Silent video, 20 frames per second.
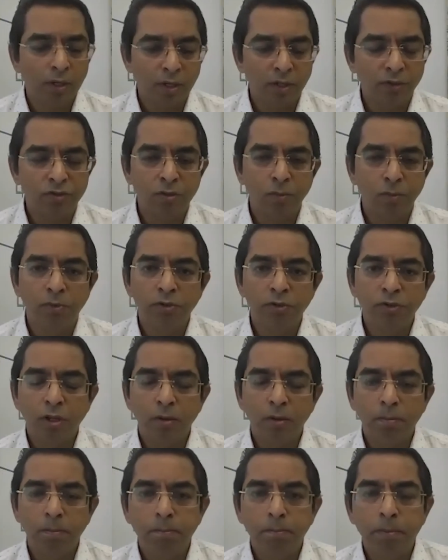customers are
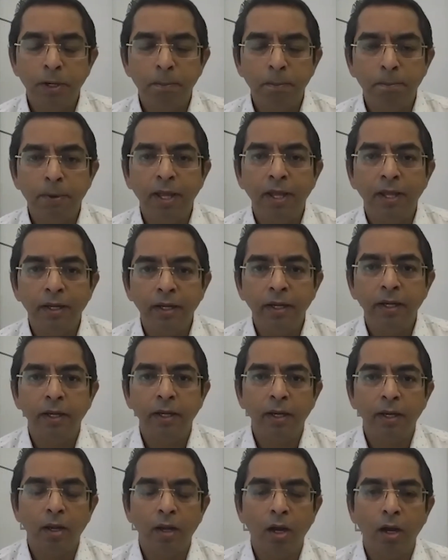
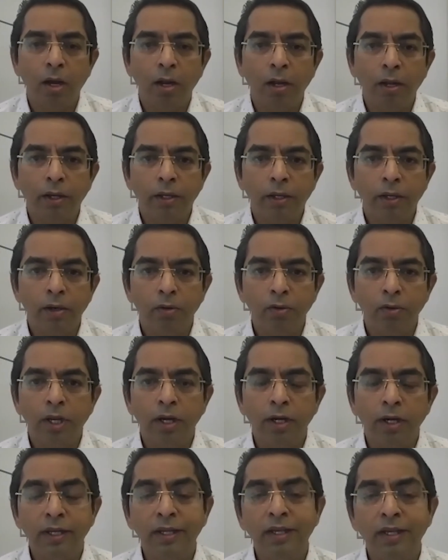preparing
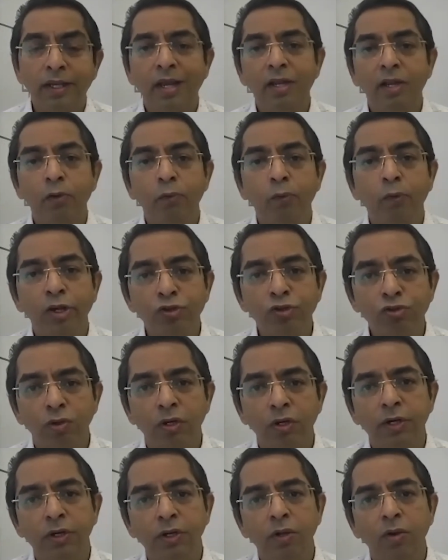that in an
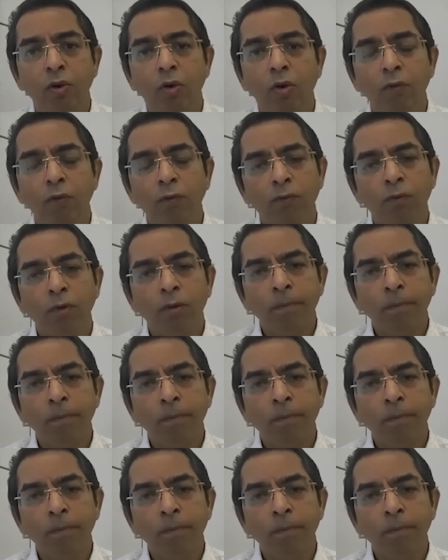eventuality of